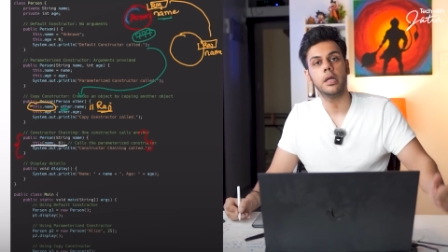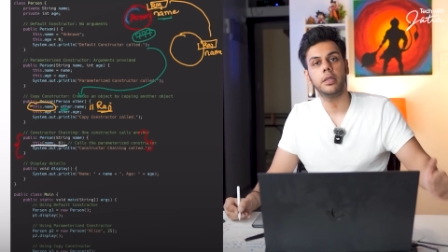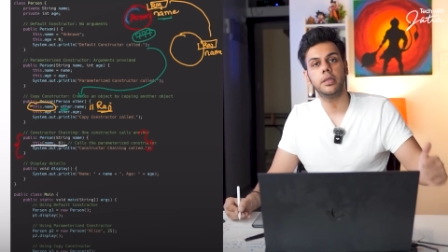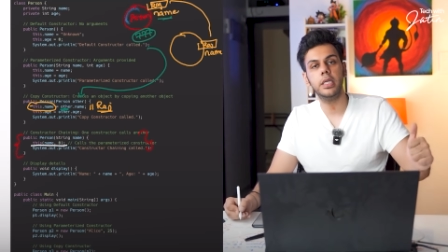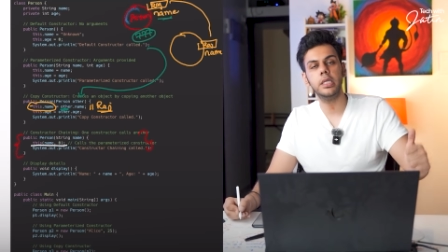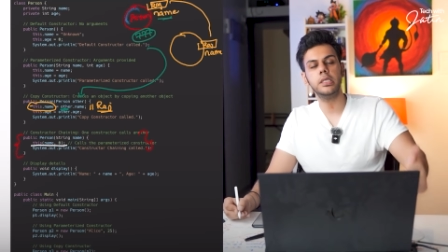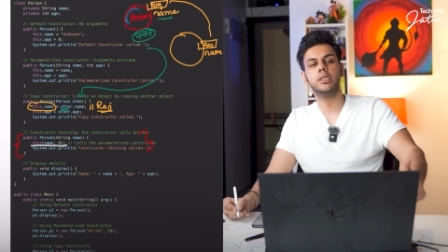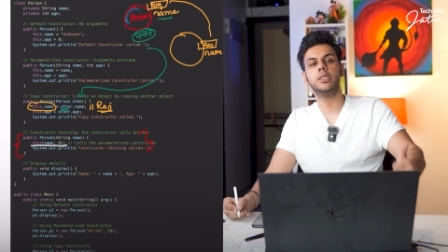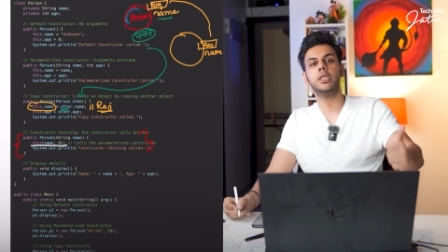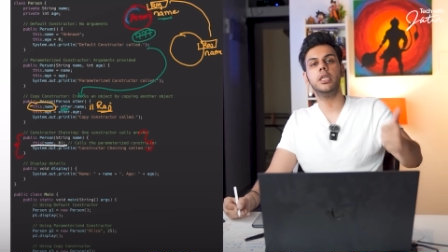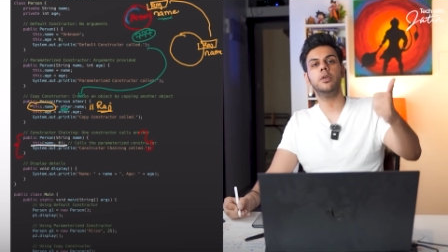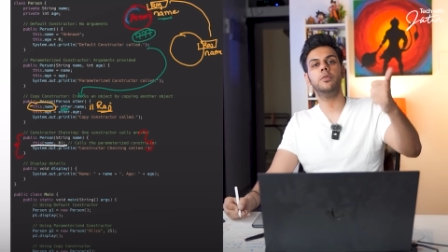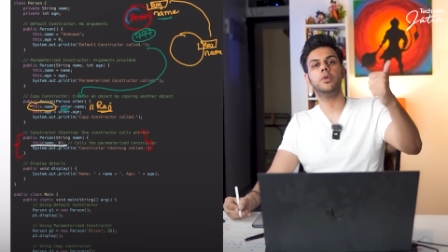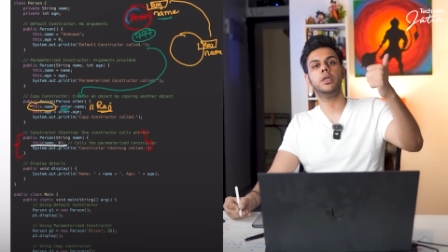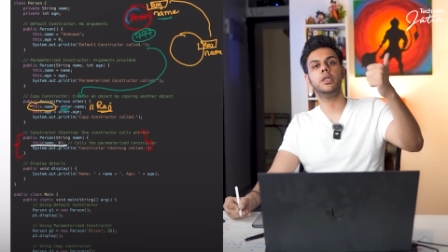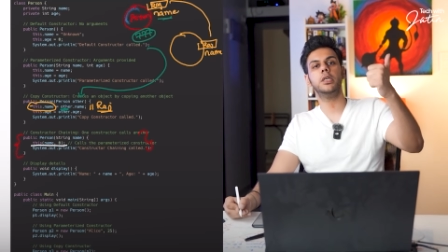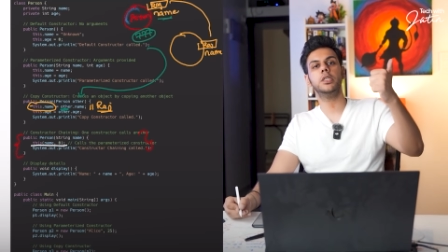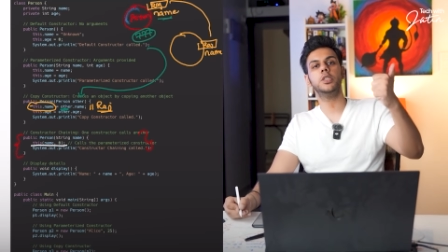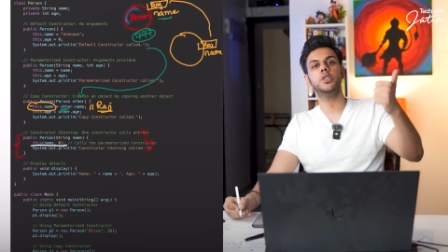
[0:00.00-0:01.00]
This
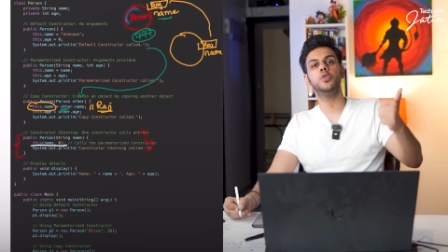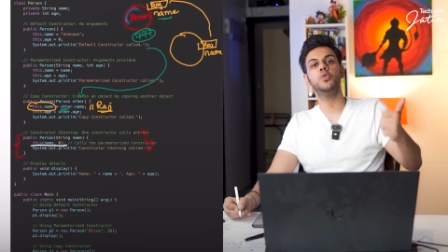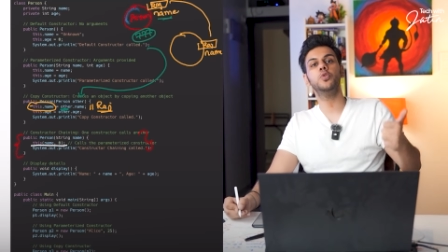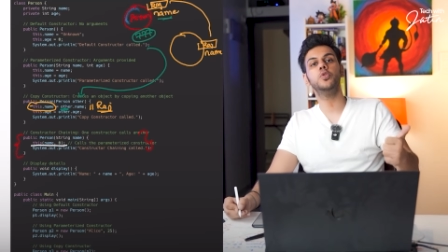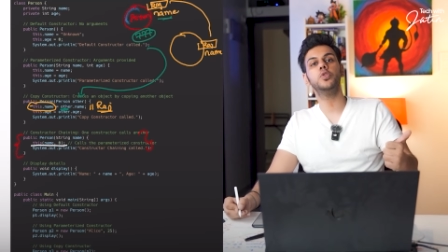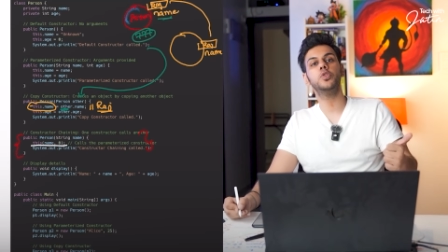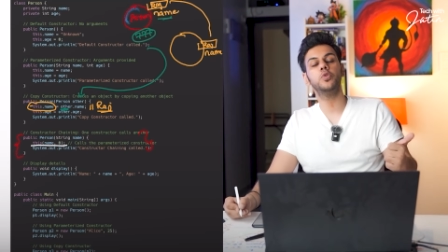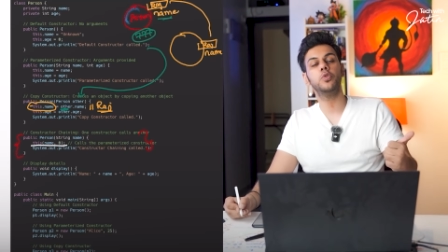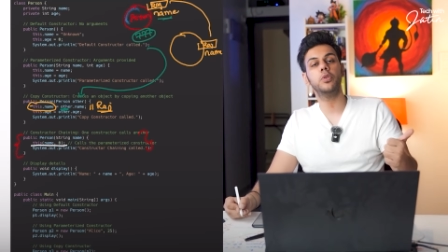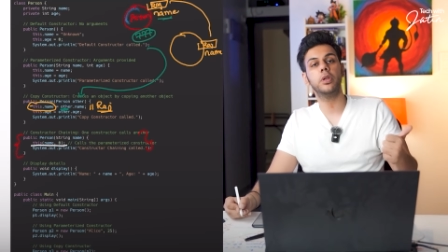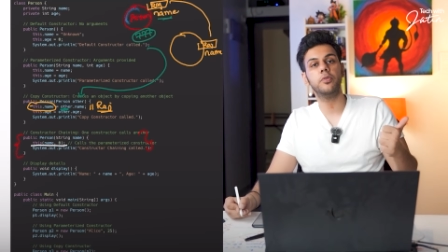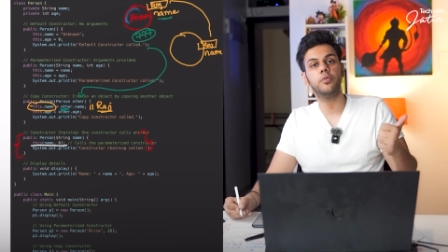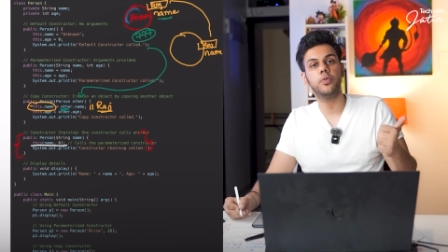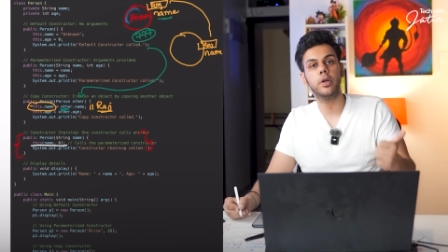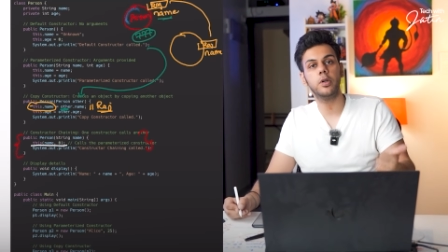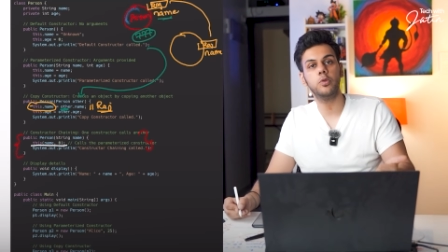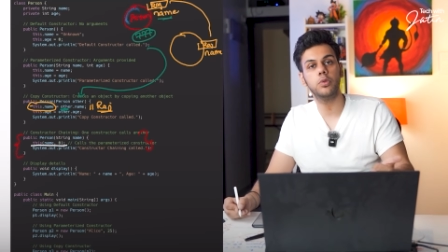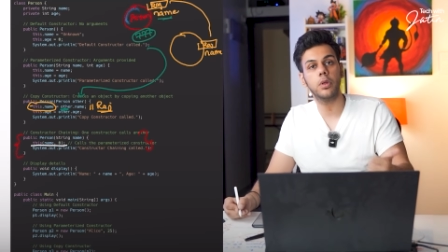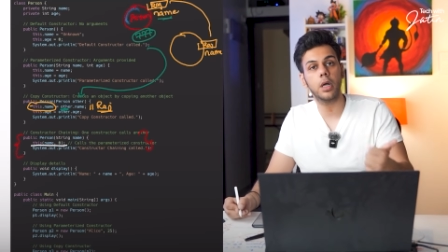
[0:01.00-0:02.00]
keyword is used to
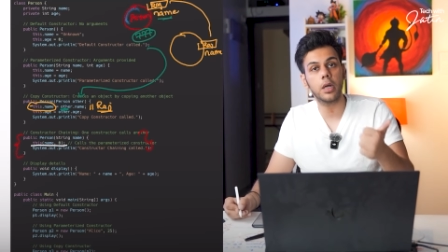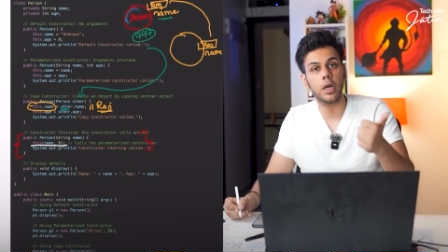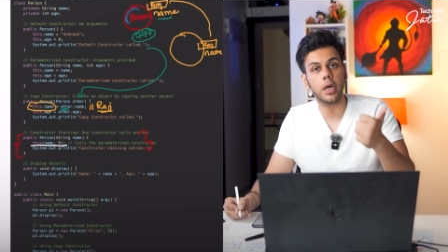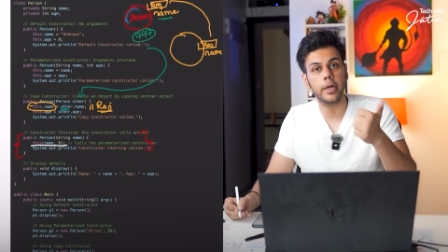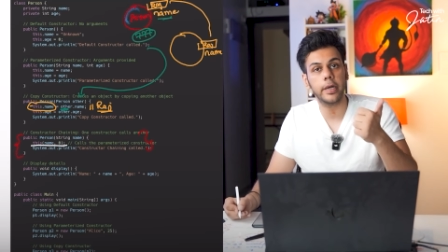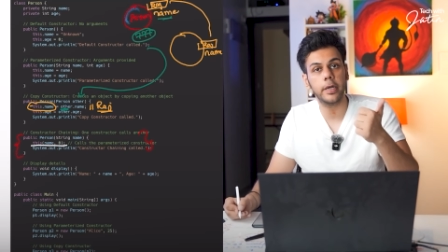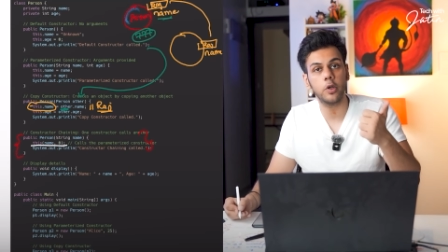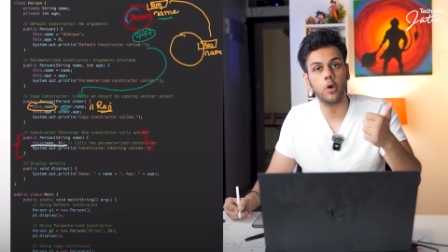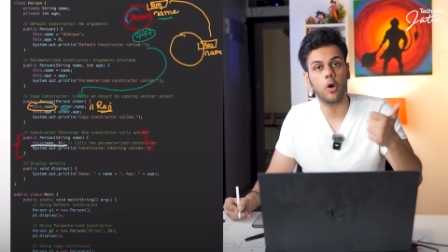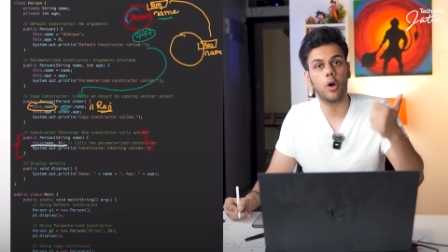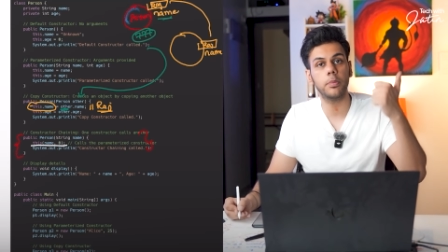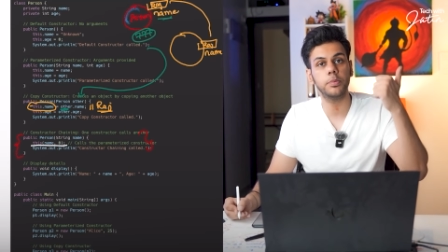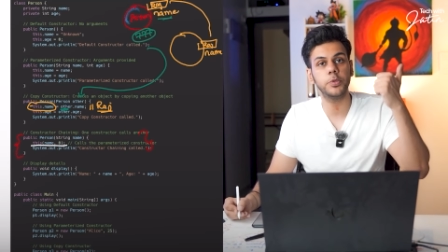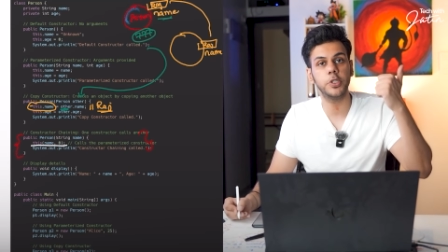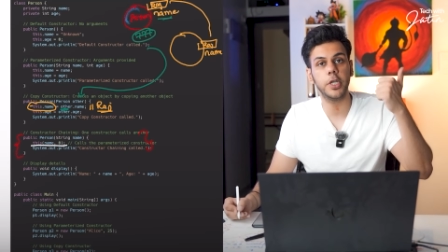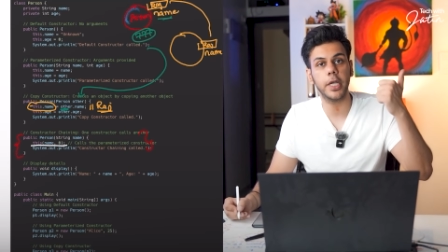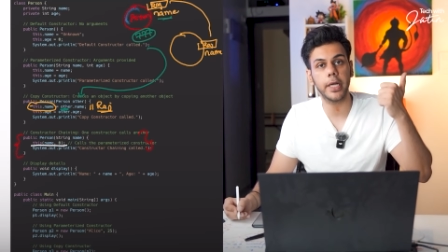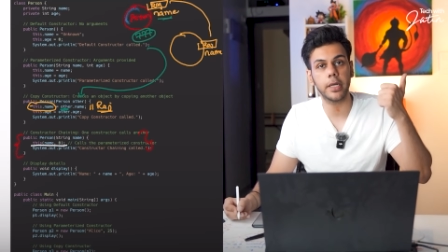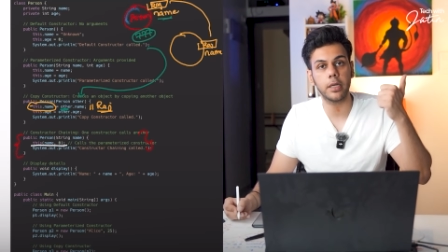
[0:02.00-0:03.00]
refer to the current
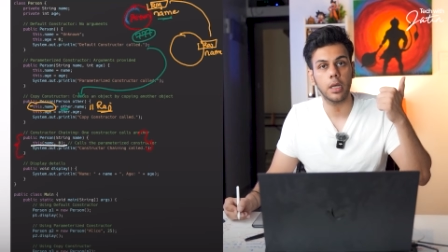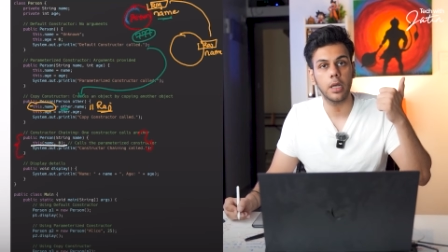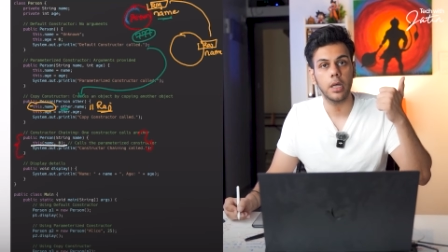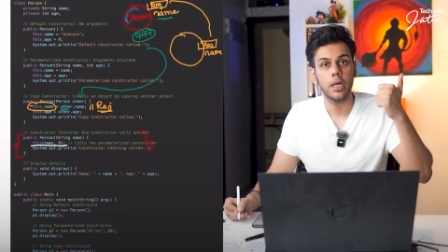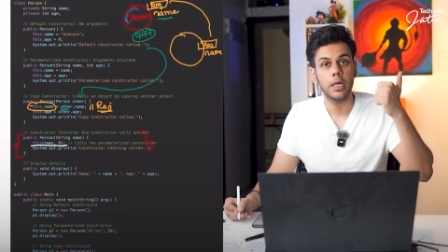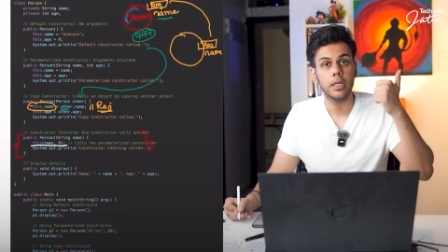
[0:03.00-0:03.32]
object.